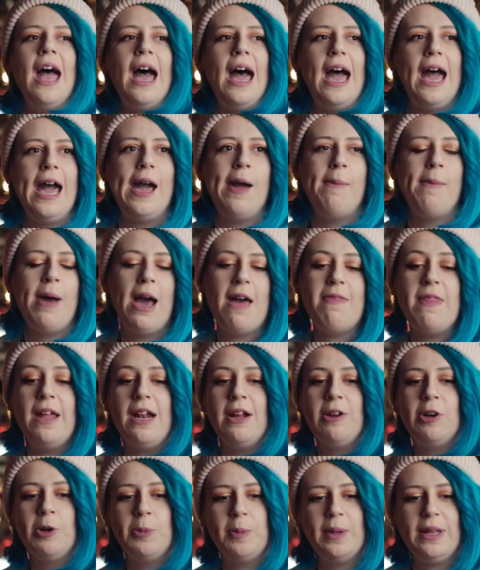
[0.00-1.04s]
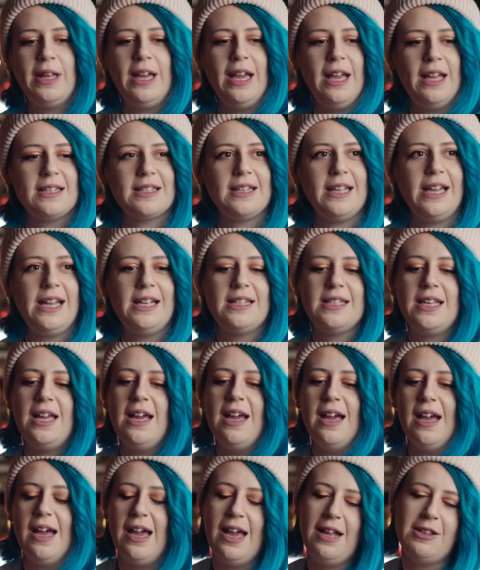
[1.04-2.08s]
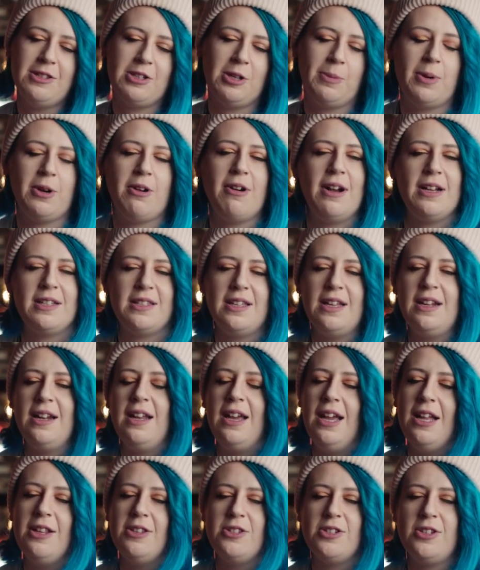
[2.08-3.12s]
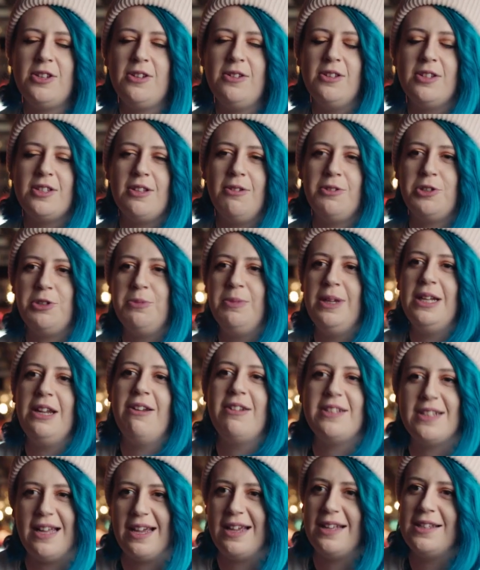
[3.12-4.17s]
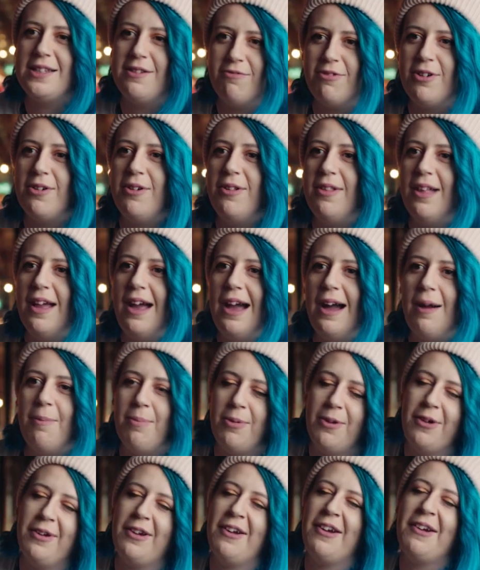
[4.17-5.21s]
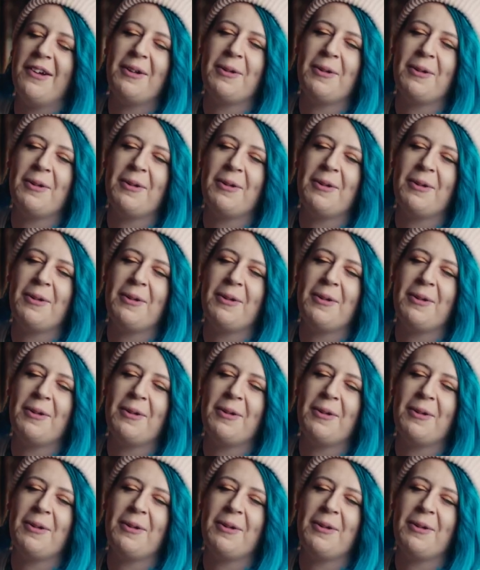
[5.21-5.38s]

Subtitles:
And then a couple of years later, I ended up progressing into the social media executive role at BrewDog.